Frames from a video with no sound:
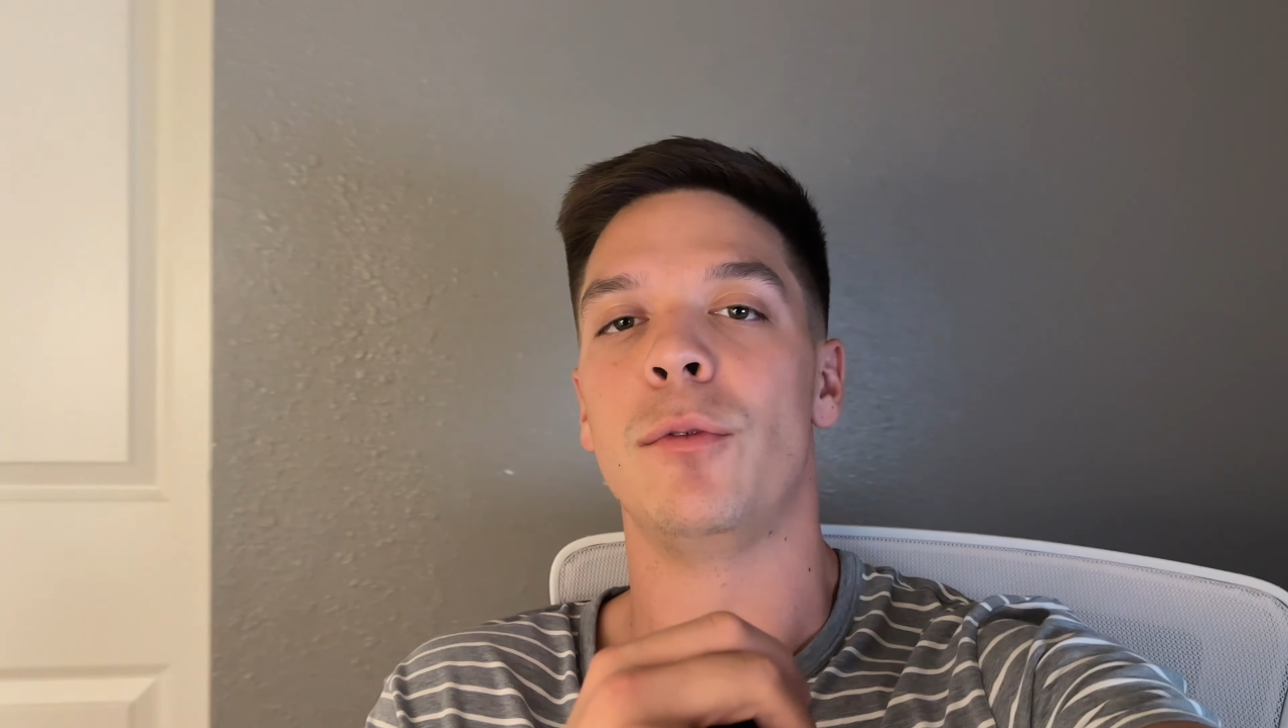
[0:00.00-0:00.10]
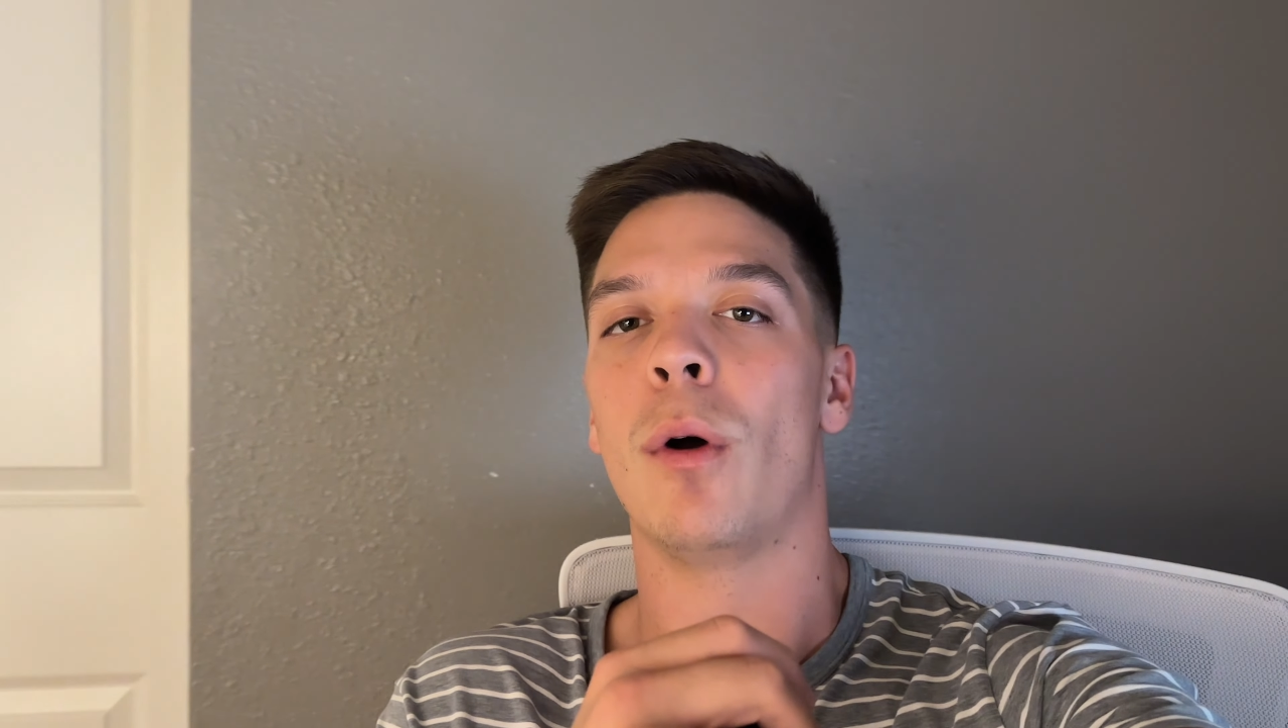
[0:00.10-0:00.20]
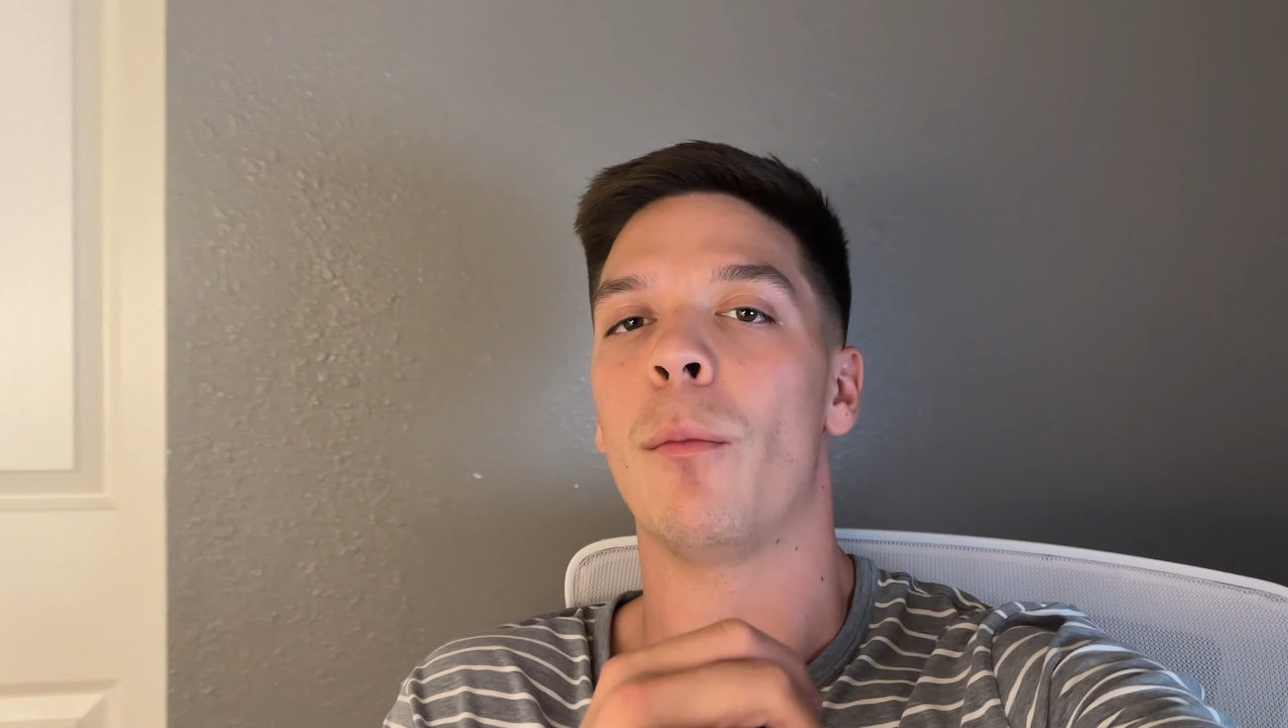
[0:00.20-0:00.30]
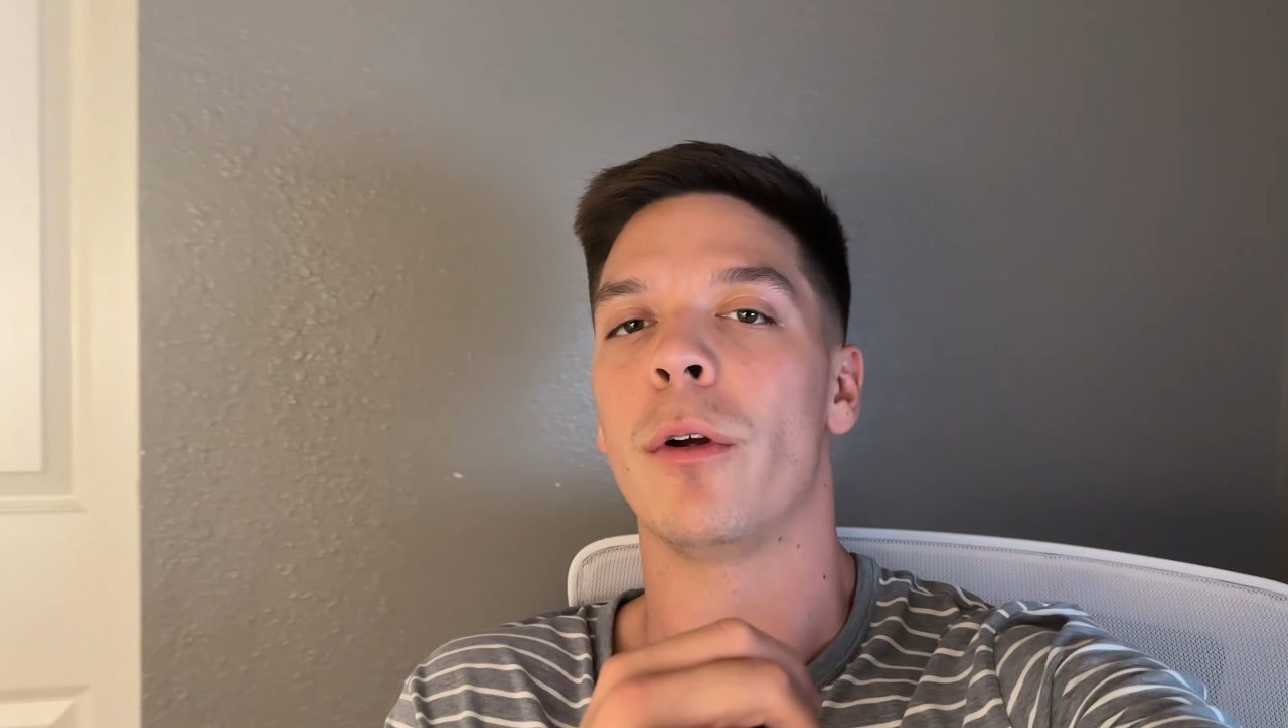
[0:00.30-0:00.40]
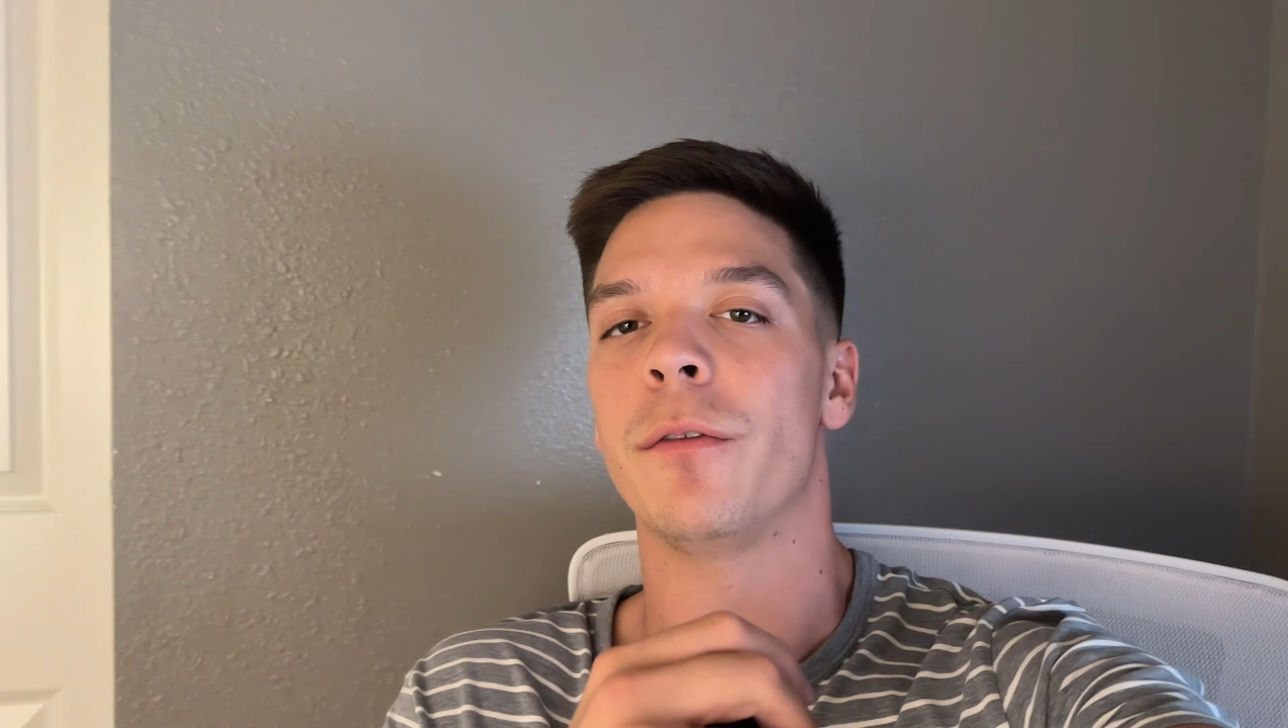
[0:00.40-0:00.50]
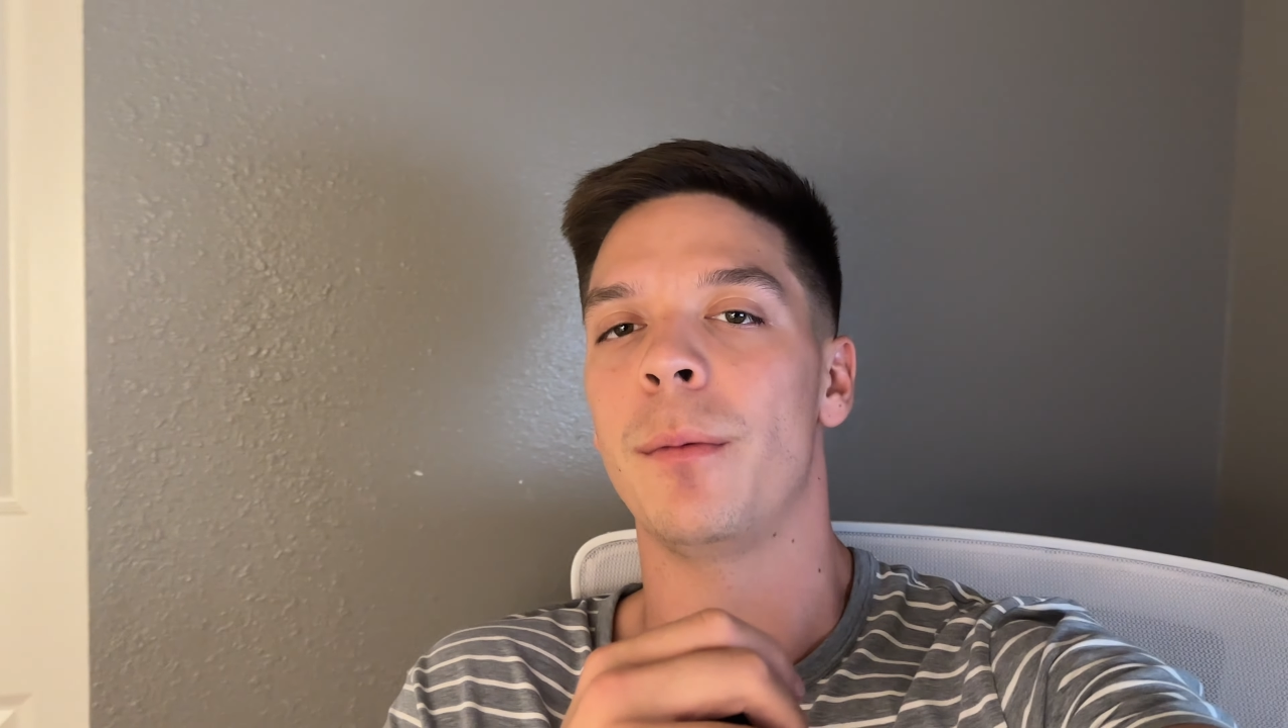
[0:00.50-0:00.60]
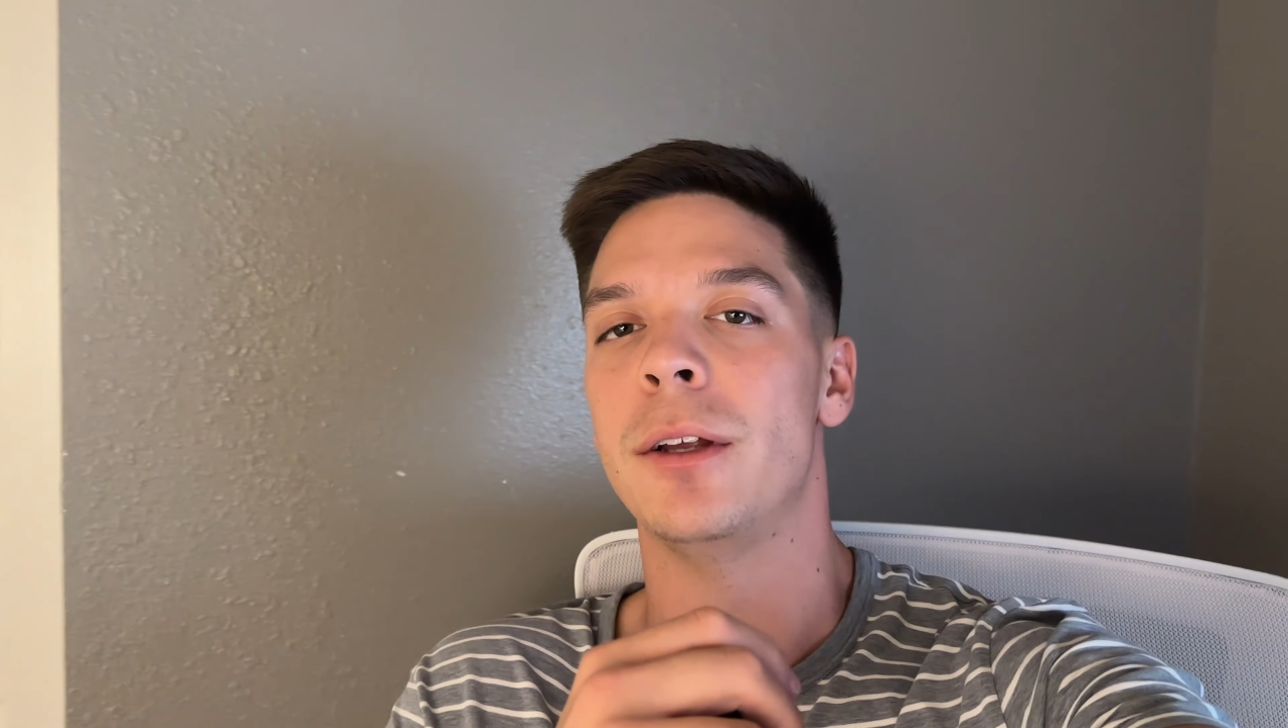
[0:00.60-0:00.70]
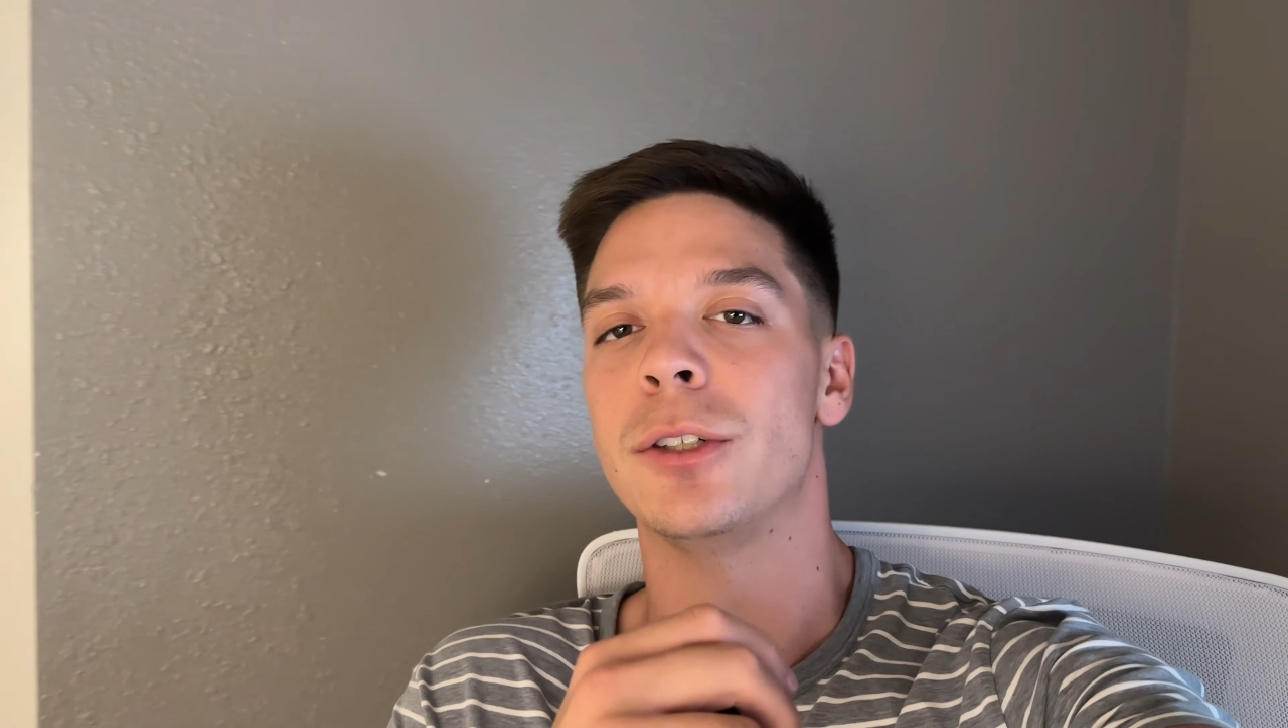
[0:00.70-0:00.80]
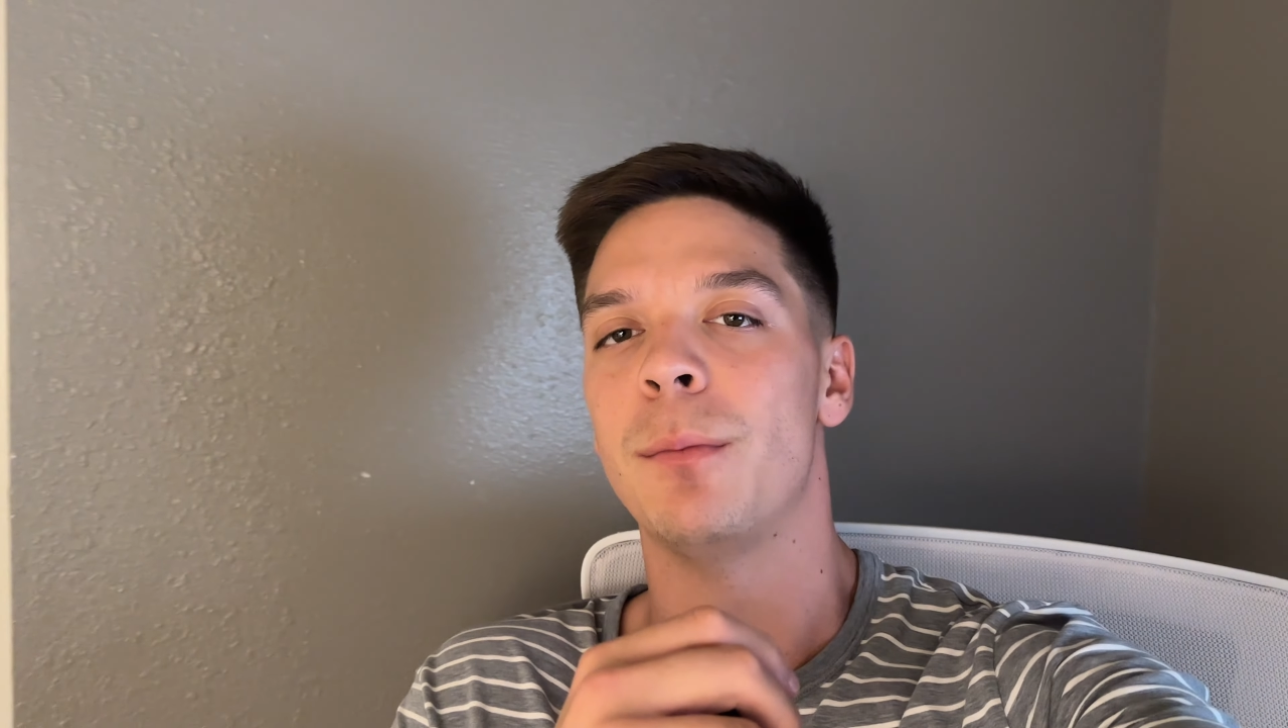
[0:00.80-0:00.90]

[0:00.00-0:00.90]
If you want more information